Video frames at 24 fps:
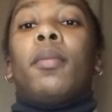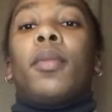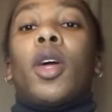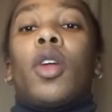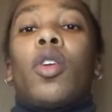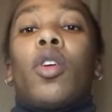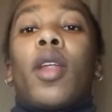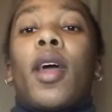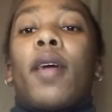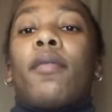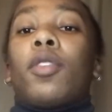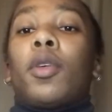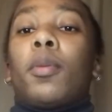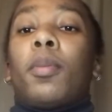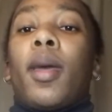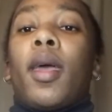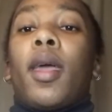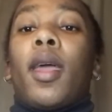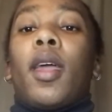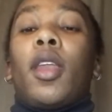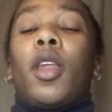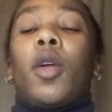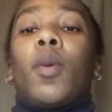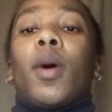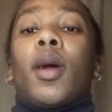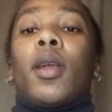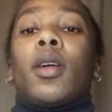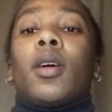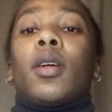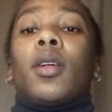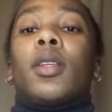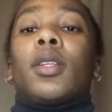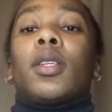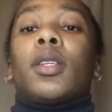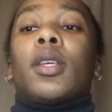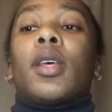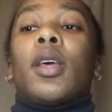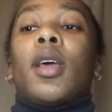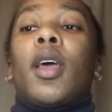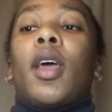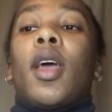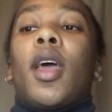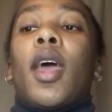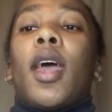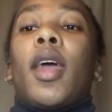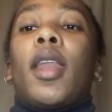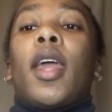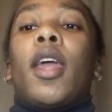They don't have to pay anyone else,
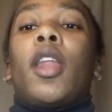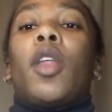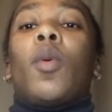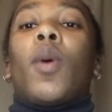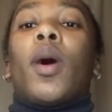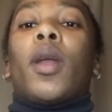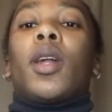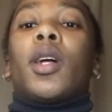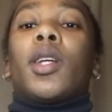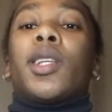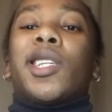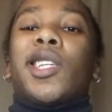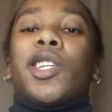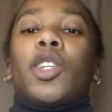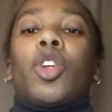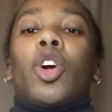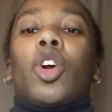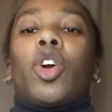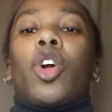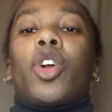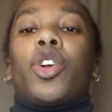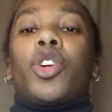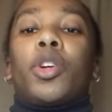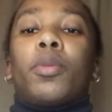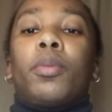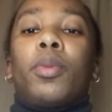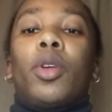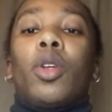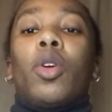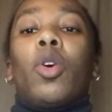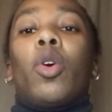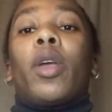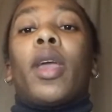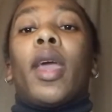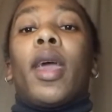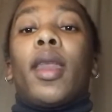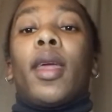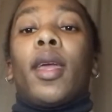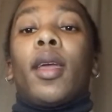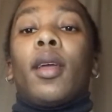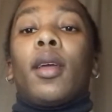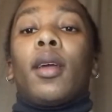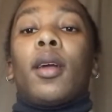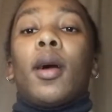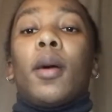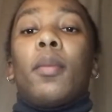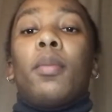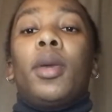and anyone else is not contribute or
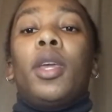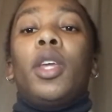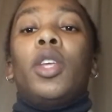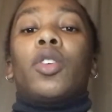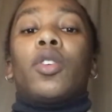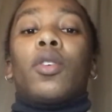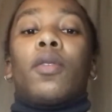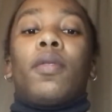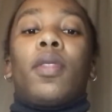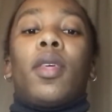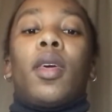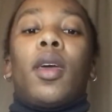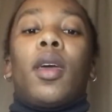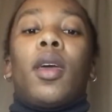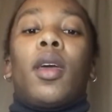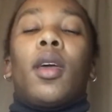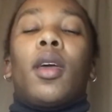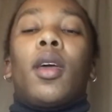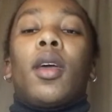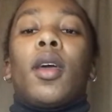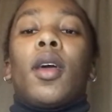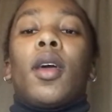getting a piece of their